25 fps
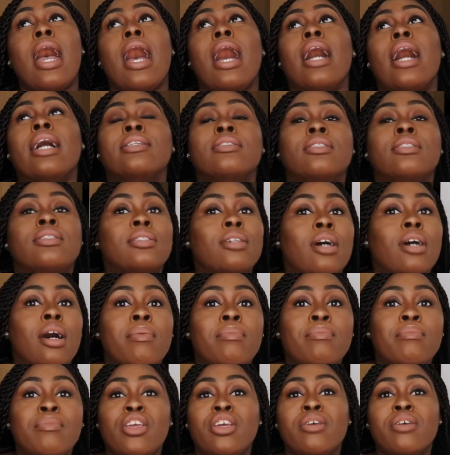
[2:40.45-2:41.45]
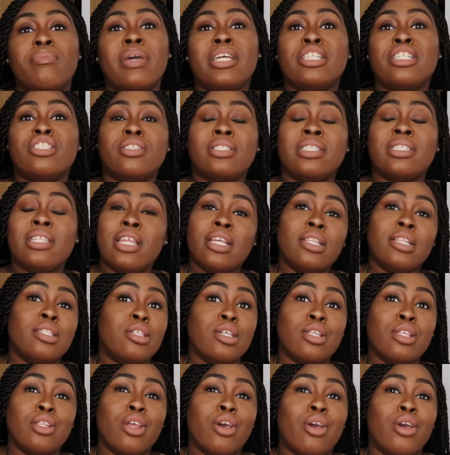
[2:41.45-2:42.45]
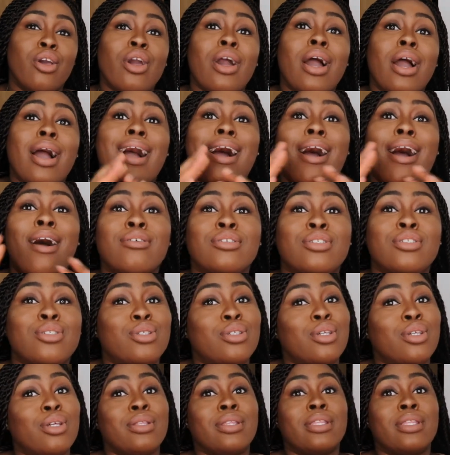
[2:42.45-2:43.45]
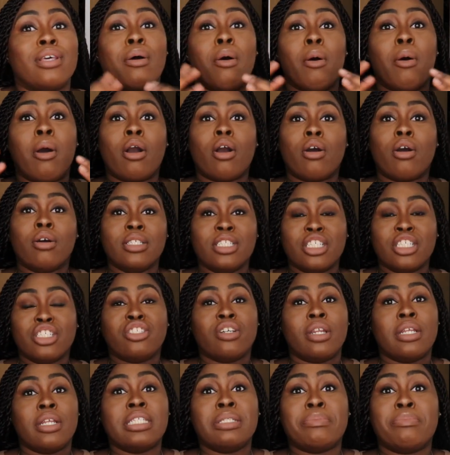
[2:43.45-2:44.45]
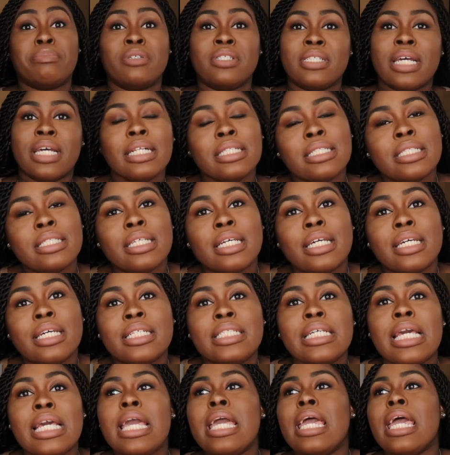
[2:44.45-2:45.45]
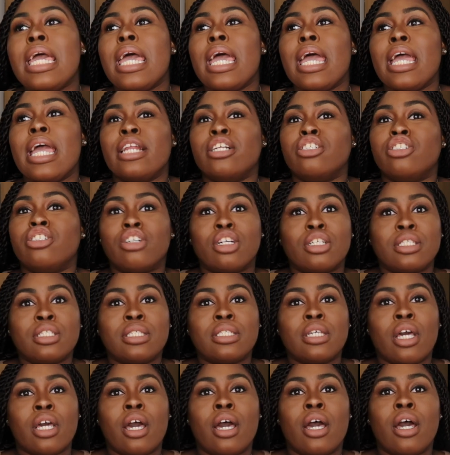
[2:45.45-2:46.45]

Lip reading: and some you may just need to know how the condition is presented and just